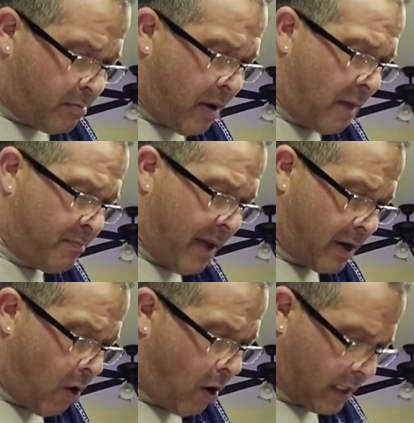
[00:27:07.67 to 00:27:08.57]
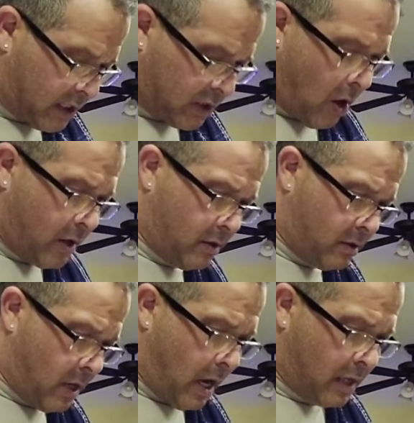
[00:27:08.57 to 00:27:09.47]
pop back on and start
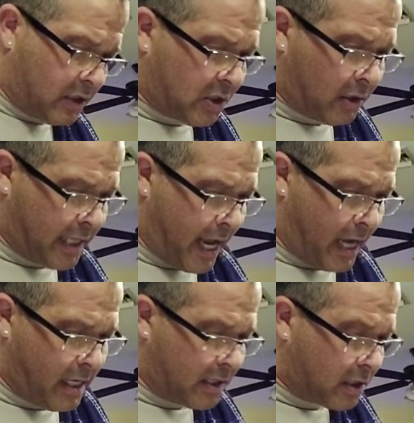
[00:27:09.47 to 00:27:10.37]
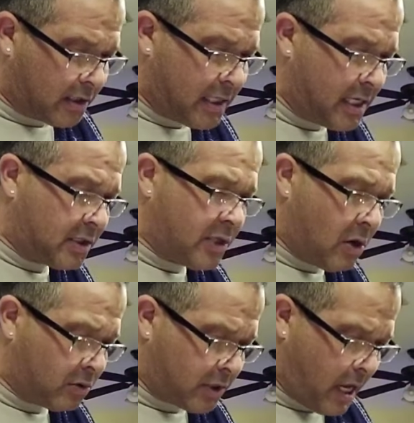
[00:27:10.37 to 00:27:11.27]
sauteing these, because these
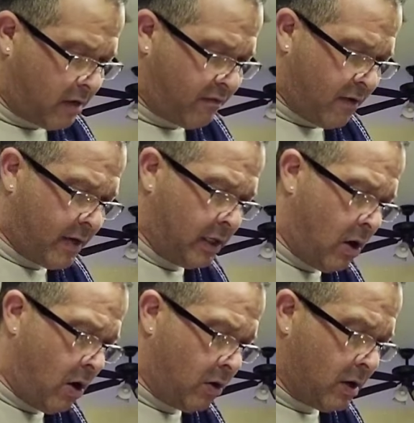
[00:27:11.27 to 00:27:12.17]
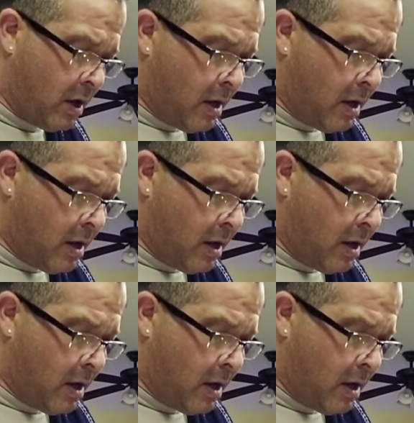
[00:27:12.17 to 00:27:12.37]
don't take very long,